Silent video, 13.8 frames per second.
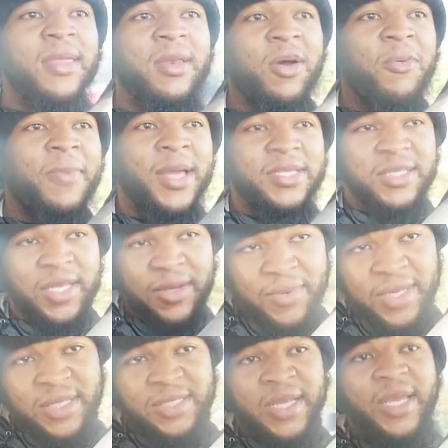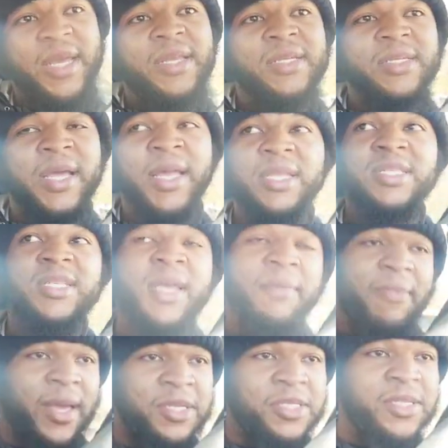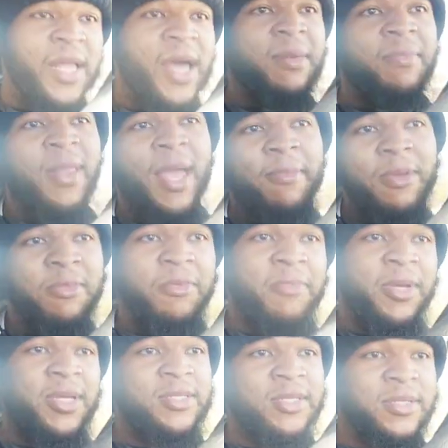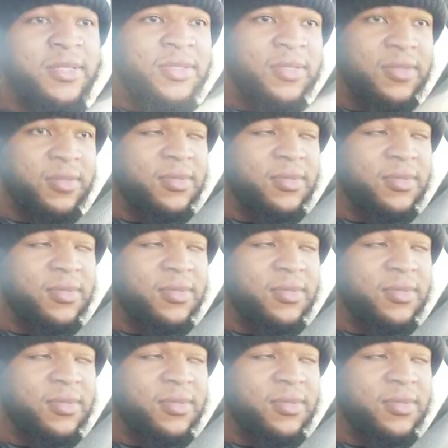know, basically what he's saying is Ellie Seckbachs should stay out of black people business,